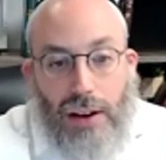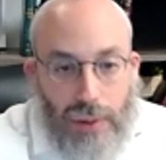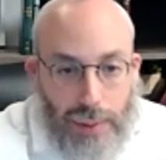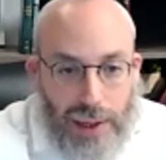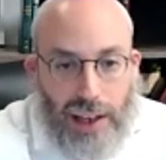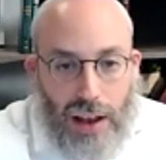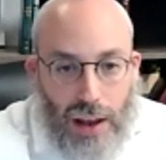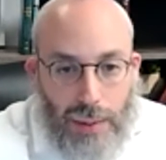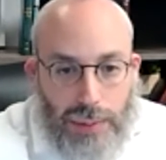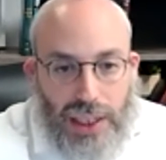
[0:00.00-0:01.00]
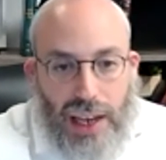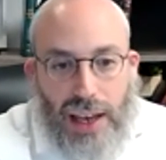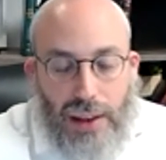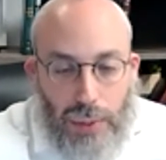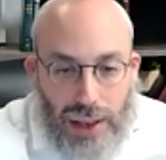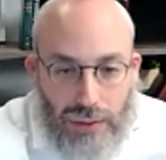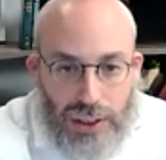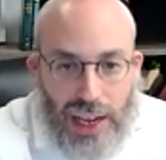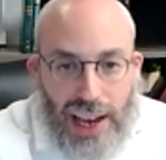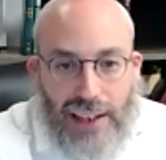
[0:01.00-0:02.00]
From here the Chachamim say that whatever
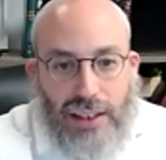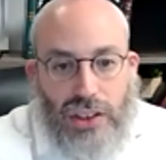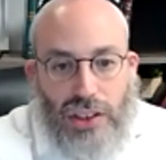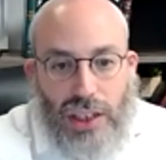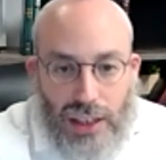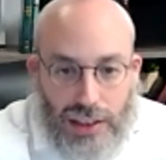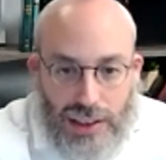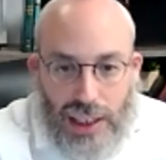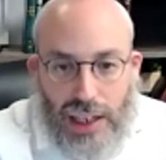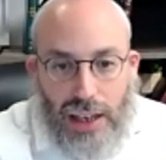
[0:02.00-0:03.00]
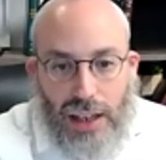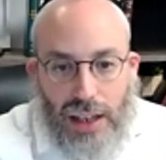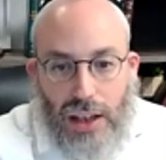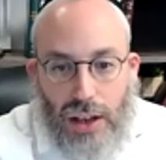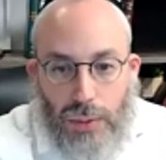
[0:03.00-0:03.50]
is hekdesh in the city,